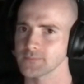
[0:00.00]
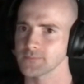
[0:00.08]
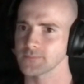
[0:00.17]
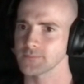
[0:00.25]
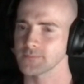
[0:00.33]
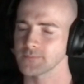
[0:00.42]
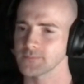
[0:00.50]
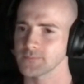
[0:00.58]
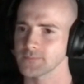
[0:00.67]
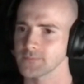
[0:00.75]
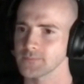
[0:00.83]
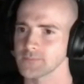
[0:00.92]

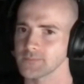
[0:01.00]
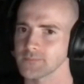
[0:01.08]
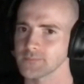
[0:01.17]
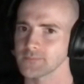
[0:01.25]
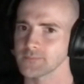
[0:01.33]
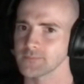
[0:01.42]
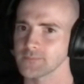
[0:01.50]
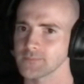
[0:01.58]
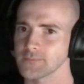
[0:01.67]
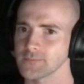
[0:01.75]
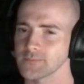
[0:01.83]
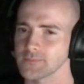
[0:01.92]

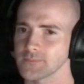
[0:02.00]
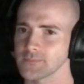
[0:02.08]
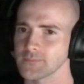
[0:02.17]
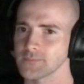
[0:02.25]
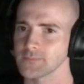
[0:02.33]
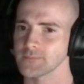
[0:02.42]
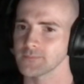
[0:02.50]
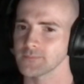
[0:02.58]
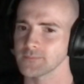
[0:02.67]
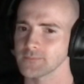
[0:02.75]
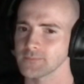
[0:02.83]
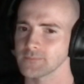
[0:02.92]

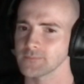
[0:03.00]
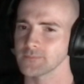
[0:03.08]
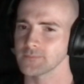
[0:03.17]
(silent)